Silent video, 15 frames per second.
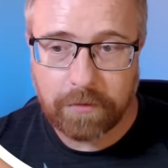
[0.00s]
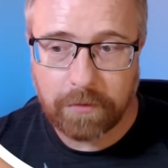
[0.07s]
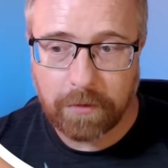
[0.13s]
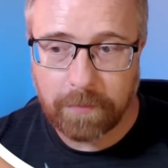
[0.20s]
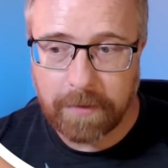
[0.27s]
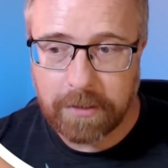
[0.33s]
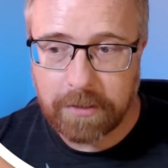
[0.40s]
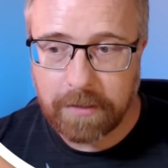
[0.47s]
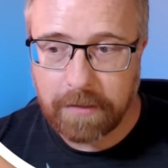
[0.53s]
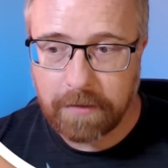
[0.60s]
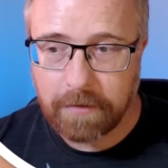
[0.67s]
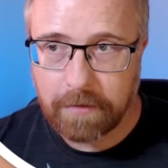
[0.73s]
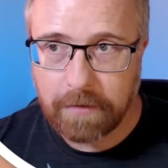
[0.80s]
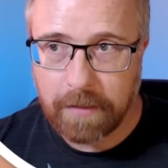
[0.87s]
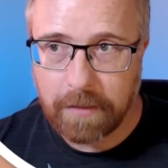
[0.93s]
to our widget
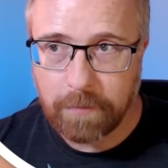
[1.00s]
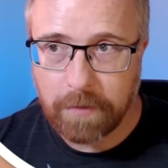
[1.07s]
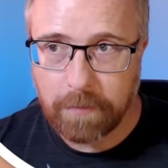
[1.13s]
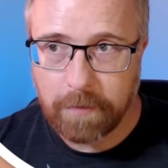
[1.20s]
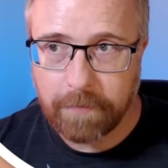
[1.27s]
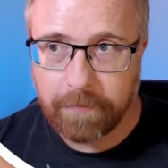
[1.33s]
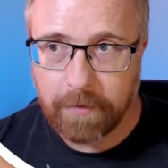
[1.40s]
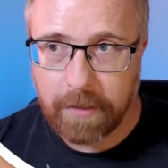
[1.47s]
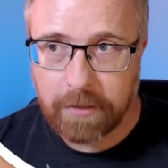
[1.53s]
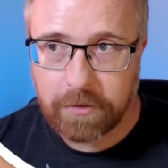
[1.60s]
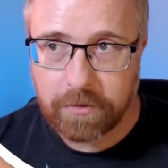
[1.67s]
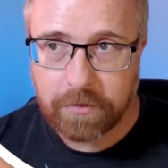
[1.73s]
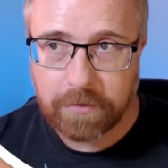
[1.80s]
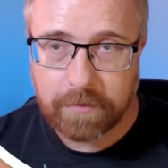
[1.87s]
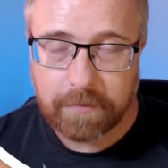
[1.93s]
here and we
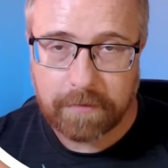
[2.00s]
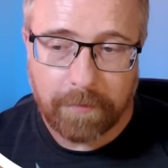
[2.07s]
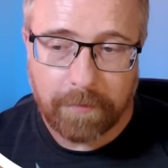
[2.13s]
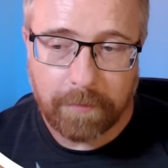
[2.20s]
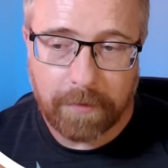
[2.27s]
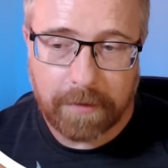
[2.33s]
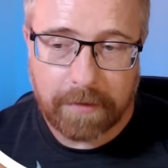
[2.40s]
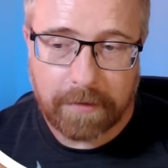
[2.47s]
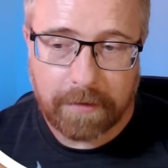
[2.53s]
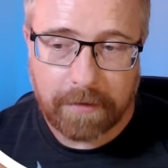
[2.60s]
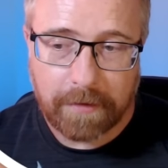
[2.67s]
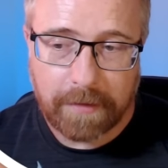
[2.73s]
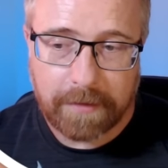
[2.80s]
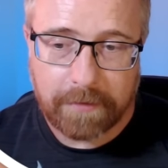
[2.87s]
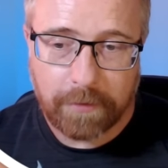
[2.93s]
refresh, if we click
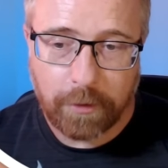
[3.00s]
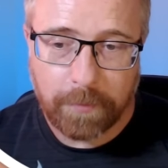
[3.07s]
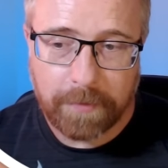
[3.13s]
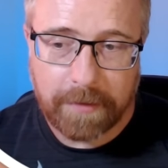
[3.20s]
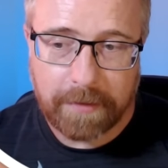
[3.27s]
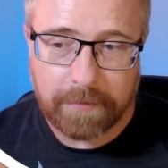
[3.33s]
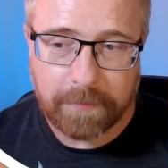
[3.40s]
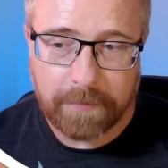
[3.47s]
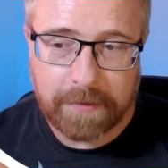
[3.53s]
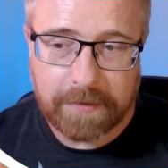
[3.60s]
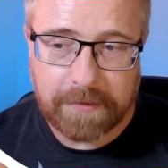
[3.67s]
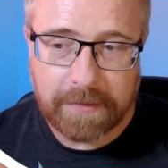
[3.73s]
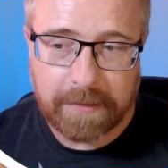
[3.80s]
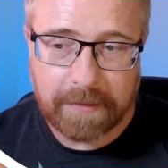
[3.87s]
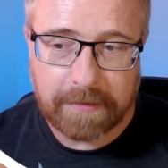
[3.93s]
on that to open it, we
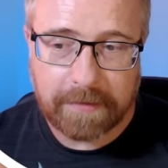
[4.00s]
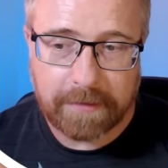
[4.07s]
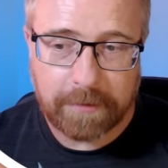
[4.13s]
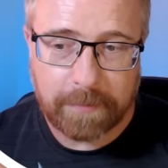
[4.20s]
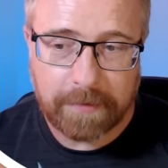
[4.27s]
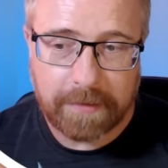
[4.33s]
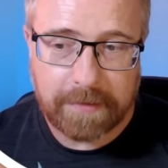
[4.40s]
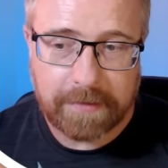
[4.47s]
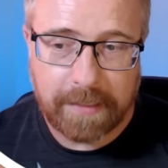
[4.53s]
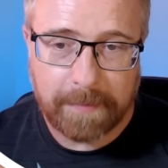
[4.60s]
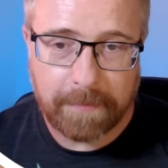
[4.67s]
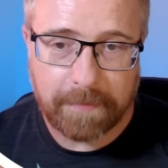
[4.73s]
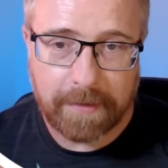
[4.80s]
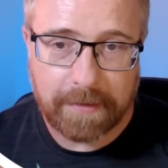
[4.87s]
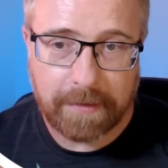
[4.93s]
see the accessibility
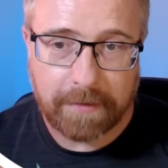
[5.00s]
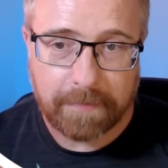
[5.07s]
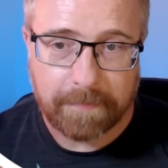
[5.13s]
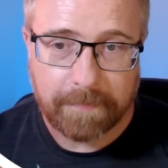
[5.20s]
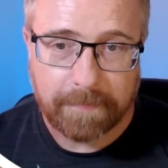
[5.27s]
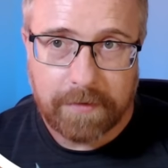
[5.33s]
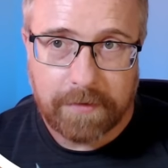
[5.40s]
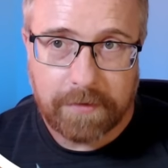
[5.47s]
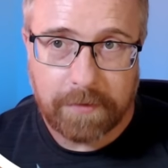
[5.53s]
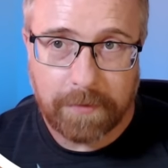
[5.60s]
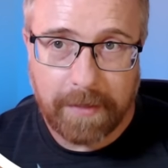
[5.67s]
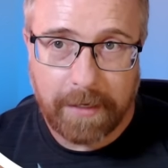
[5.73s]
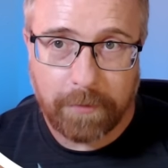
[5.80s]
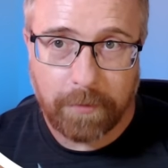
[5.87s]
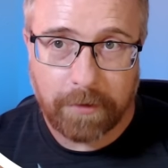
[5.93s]
statement right there. So
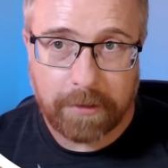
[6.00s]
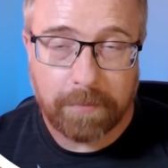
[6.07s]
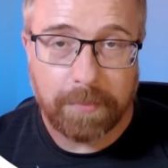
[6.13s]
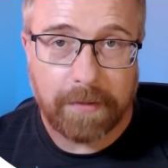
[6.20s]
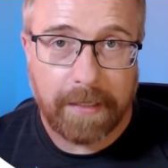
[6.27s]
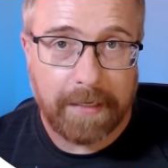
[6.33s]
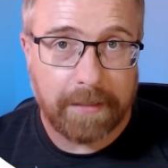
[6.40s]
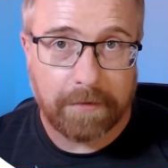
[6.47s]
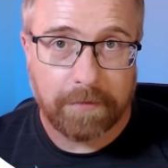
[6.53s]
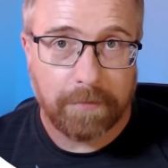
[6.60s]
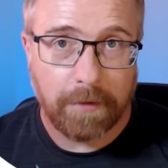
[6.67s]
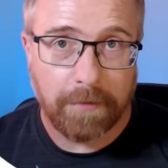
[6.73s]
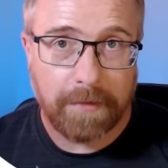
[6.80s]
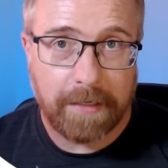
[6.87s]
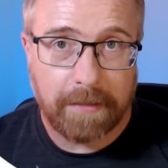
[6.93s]
now we're compliant
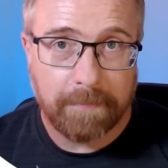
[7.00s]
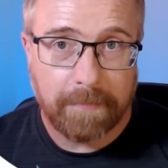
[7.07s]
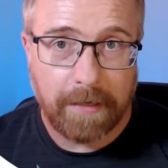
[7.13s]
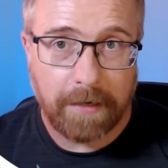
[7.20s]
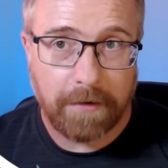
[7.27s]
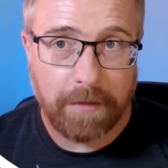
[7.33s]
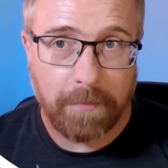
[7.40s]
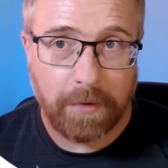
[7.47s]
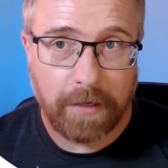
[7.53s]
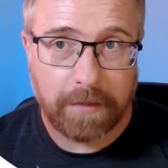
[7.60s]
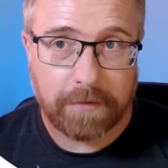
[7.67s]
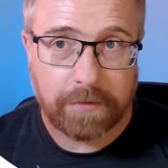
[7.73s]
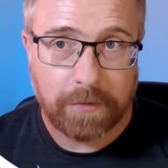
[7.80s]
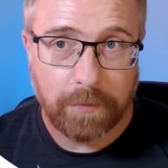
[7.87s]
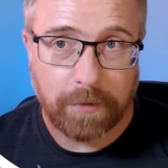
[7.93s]
already out of the
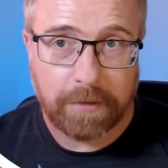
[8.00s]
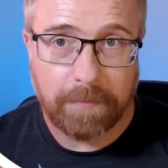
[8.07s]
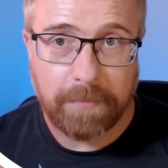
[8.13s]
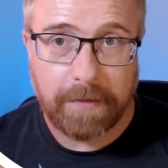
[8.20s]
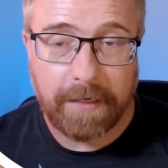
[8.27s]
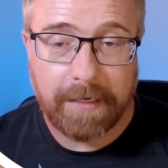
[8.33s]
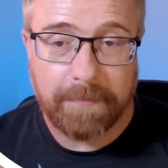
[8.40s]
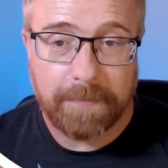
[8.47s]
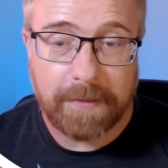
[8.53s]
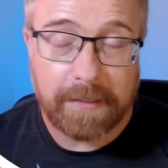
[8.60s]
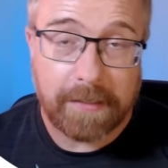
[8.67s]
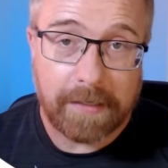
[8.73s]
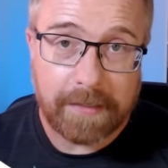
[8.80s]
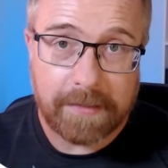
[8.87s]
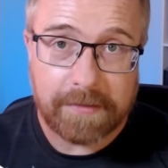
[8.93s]
box. We're compliant
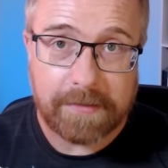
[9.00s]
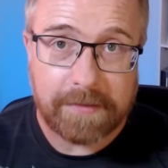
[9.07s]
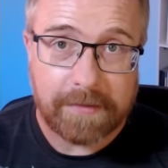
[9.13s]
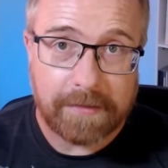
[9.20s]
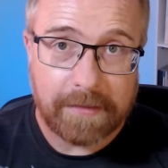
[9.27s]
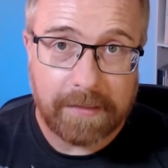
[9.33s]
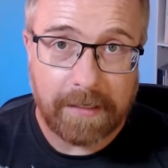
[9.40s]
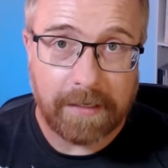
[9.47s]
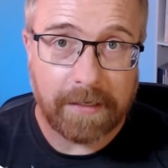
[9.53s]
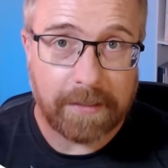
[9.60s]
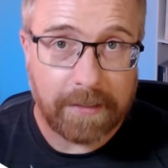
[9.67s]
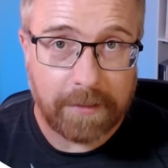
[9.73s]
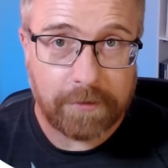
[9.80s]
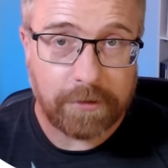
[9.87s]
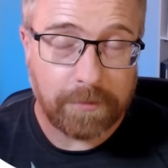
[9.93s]
because a
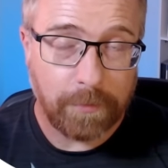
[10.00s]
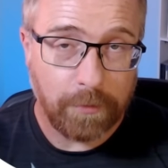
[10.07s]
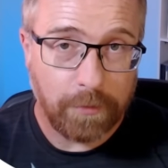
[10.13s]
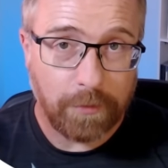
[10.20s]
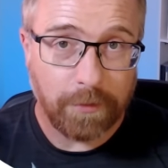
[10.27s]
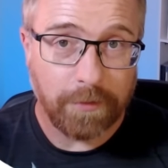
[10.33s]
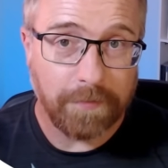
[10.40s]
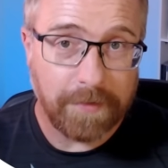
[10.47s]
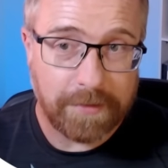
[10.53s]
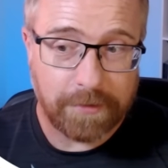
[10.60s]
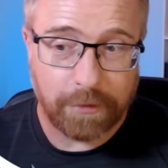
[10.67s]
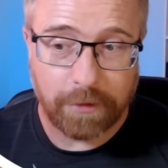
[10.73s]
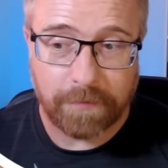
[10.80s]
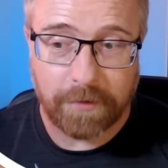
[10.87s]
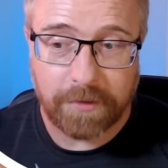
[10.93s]
customer or a
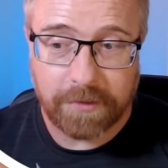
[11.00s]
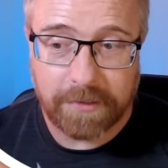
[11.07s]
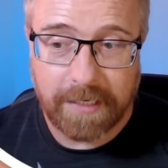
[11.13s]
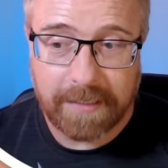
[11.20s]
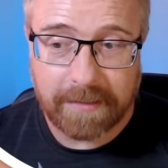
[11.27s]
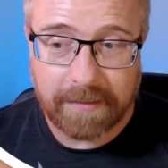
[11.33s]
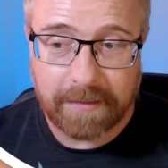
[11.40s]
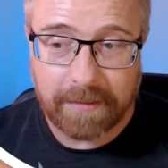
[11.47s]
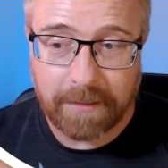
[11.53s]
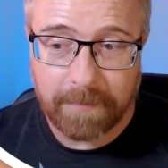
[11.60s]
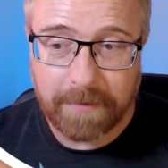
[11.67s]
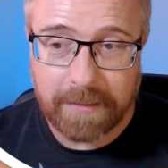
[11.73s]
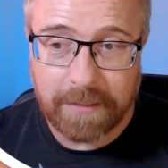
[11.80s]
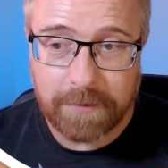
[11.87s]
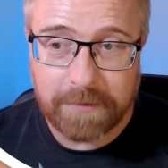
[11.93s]
visitor of your site can
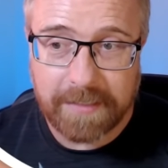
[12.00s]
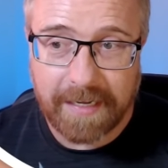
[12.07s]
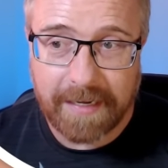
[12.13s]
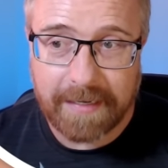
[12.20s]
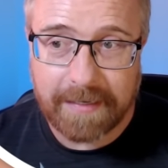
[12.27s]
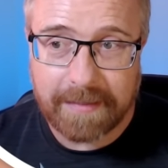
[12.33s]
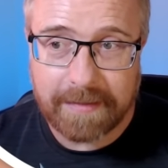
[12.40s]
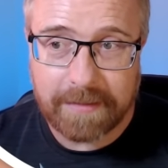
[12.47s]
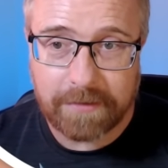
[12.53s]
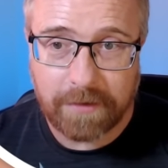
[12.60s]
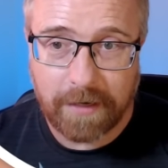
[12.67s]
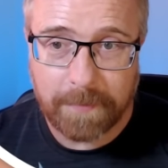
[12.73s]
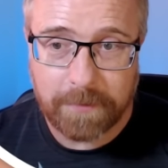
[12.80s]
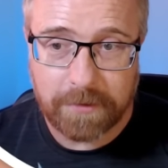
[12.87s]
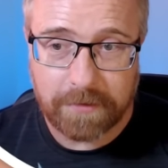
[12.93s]
come and use any of these
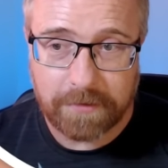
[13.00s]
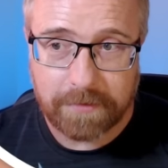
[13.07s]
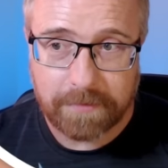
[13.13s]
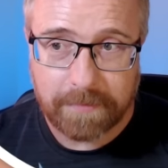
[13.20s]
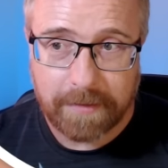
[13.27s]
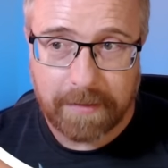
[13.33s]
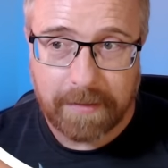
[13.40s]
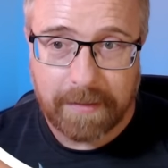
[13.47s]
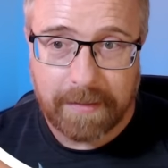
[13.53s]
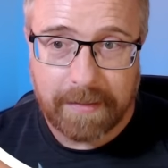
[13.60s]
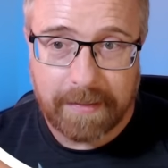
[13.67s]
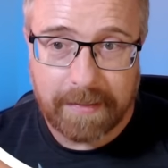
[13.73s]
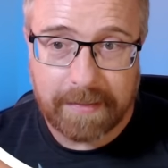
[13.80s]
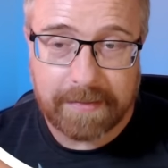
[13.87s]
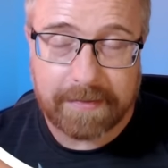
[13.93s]
options.
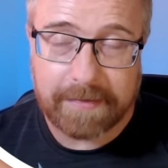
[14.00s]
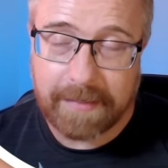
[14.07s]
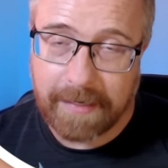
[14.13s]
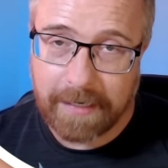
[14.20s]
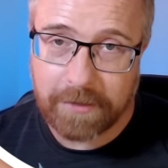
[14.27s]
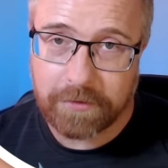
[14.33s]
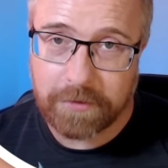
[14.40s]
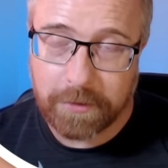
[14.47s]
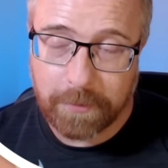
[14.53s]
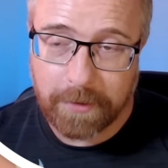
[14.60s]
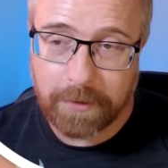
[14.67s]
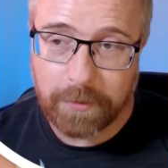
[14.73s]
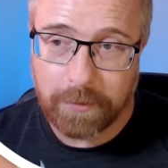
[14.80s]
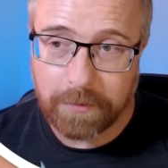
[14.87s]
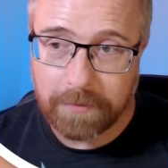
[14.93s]
It's actually
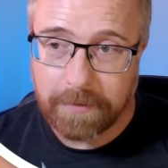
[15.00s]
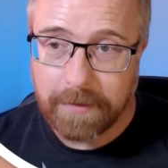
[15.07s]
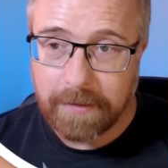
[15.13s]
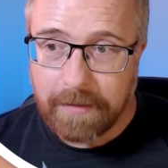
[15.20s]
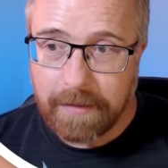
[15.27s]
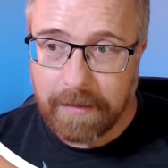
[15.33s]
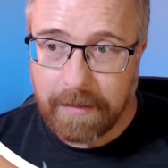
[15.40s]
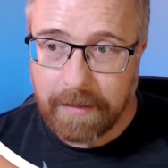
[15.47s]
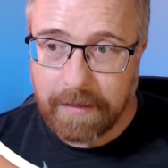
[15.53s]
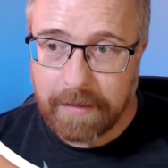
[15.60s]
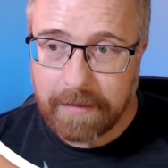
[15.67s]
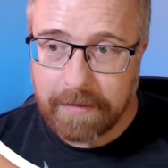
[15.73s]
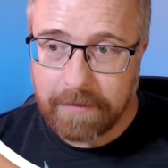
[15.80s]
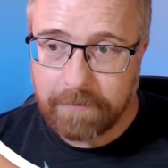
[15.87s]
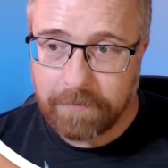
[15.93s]
quite cool.
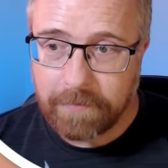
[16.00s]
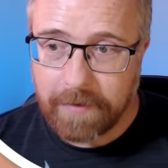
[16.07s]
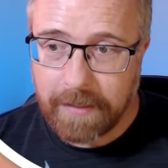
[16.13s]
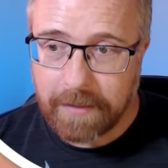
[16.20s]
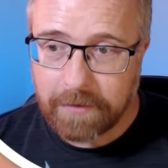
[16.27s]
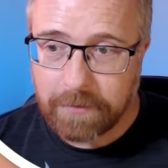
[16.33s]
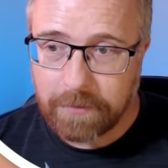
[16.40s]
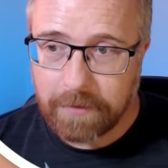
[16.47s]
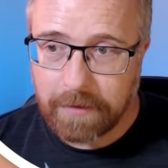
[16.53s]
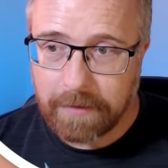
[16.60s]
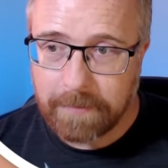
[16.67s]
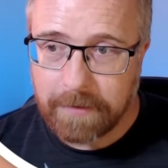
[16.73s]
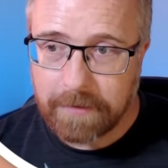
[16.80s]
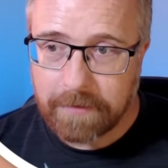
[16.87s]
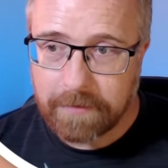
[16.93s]
And in fact, hold on,
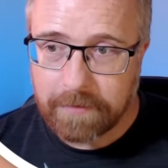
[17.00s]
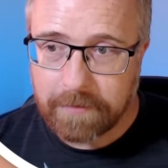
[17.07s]
let me